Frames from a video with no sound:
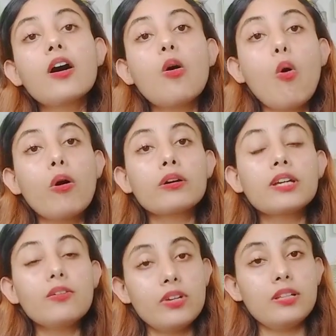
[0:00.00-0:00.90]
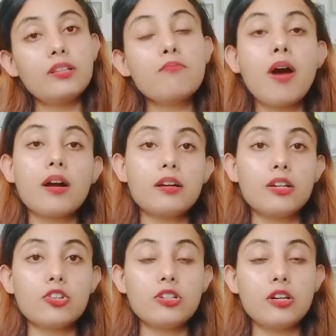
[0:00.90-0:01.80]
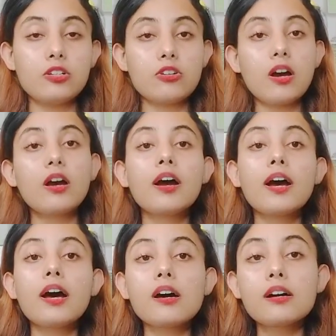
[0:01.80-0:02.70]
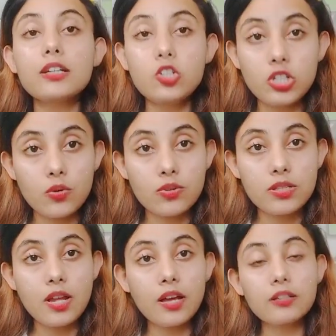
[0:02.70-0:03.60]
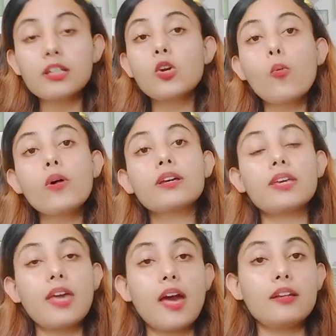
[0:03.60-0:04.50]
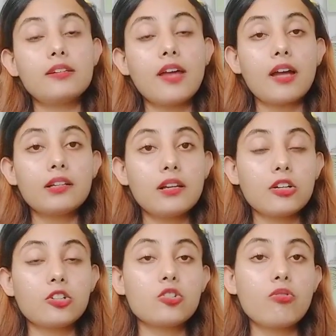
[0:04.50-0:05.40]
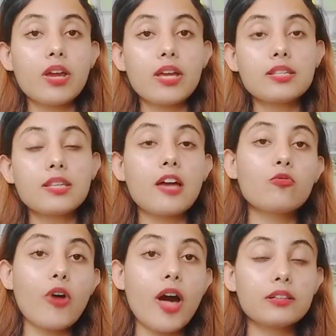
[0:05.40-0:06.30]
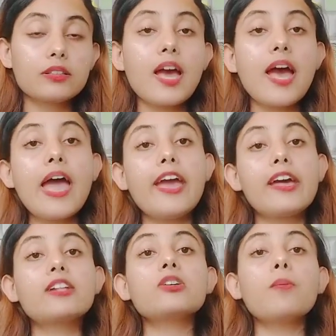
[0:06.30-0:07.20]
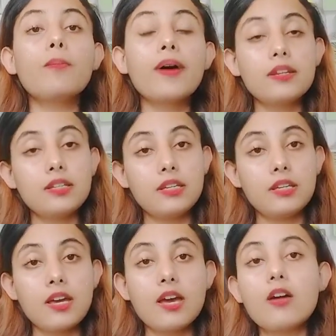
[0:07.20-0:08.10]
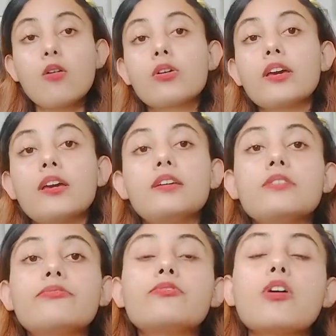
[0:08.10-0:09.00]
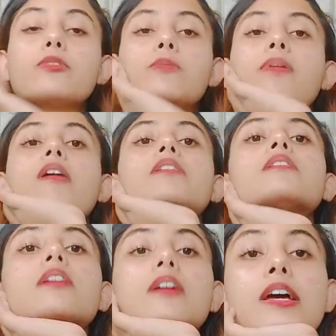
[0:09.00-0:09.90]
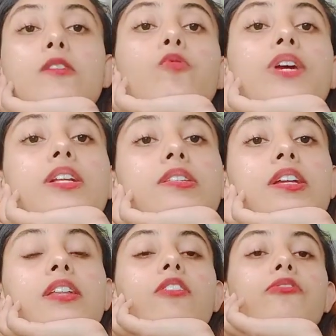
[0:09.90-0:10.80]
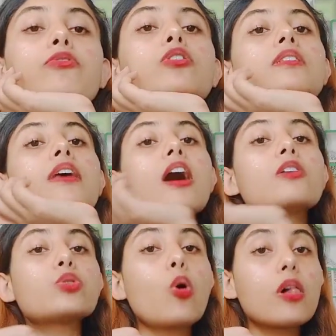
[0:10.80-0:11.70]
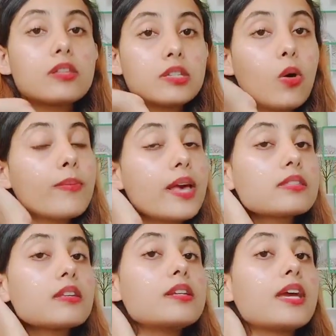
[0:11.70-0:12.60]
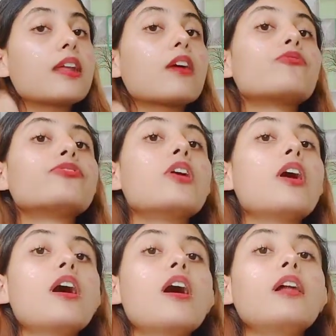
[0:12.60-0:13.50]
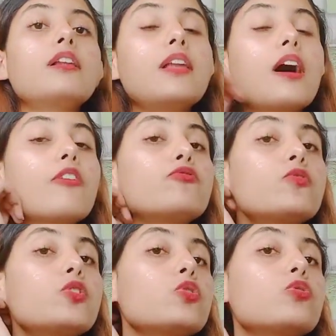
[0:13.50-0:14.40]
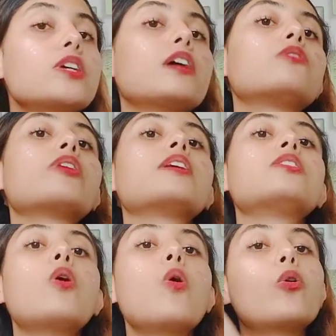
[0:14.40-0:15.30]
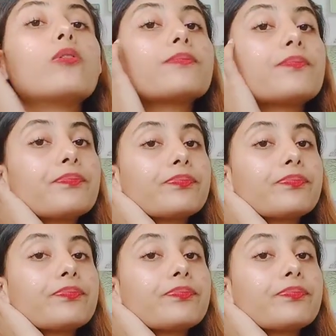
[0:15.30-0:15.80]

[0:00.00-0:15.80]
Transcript: or even in the Nakshatra, it shows that you will get that luxuries and wealth and money, okay, from your partner. And Venus in a fourth house also makes the native loves to decorate home,